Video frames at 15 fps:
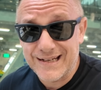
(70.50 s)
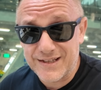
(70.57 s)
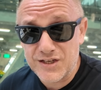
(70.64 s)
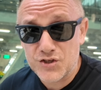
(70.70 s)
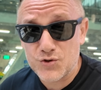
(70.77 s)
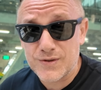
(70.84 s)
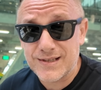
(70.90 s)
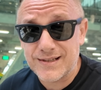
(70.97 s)
and
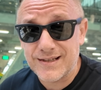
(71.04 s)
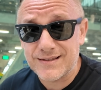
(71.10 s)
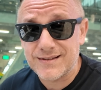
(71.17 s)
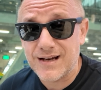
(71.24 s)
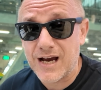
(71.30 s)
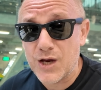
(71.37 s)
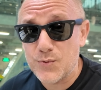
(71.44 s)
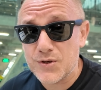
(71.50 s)
issues in it.
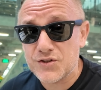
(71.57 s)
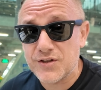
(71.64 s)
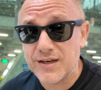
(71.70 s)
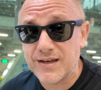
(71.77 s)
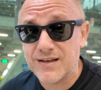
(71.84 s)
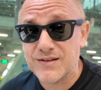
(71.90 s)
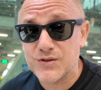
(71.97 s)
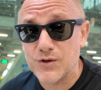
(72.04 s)
I wish they
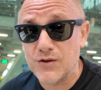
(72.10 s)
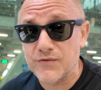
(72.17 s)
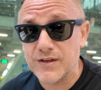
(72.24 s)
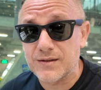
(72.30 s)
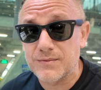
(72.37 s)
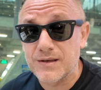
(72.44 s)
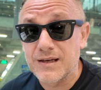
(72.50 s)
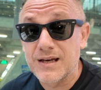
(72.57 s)
can solve
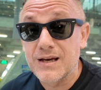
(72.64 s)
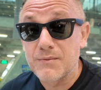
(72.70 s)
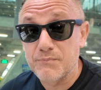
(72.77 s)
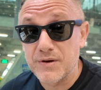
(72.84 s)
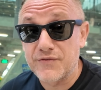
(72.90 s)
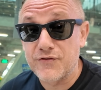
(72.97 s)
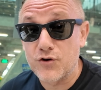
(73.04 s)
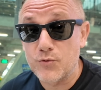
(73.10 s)
it
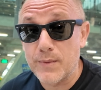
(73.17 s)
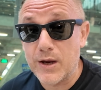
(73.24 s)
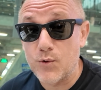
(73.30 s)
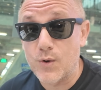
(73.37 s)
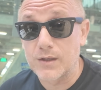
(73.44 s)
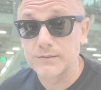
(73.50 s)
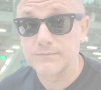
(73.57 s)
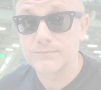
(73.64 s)
before May
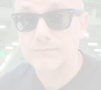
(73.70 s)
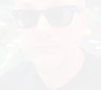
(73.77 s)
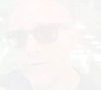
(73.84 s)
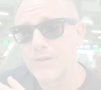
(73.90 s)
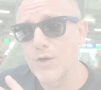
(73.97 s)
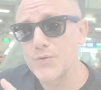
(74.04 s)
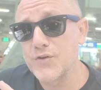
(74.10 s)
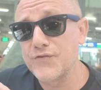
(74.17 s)
1.
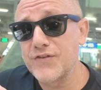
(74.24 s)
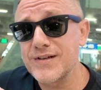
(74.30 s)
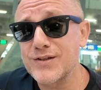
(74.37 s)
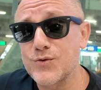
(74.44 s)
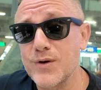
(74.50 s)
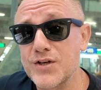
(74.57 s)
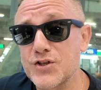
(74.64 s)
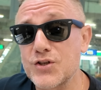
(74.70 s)
Now the
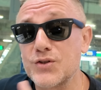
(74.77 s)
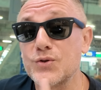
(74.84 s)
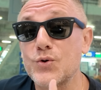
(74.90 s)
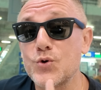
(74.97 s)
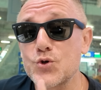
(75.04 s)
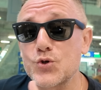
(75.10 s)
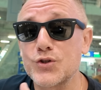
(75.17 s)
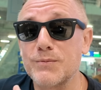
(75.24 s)
first question,
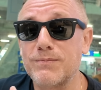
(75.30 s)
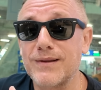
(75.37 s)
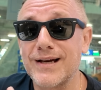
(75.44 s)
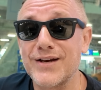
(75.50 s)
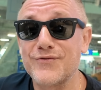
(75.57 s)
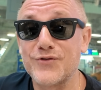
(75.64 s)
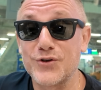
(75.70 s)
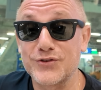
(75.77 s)
who should
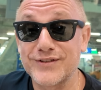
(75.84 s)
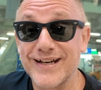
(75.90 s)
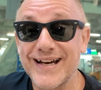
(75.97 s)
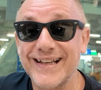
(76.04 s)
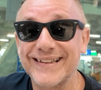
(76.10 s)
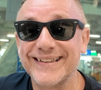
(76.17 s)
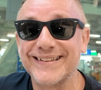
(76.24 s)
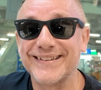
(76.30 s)
apply for
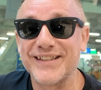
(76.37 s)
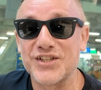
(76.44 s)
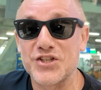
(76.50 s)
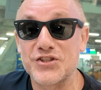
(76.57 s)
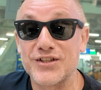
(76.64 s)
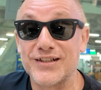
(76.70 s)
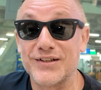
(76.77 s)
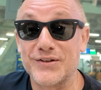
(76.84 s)
Thailand
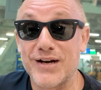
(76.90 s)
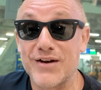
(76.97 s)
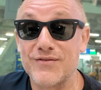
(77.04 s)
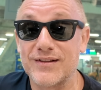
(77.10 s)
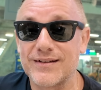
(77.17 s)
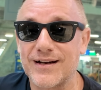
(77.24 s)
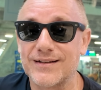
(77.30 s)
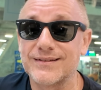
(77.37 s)
digital
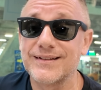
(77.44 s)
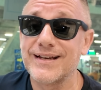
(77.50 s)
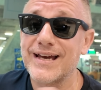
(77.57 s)
arrival card?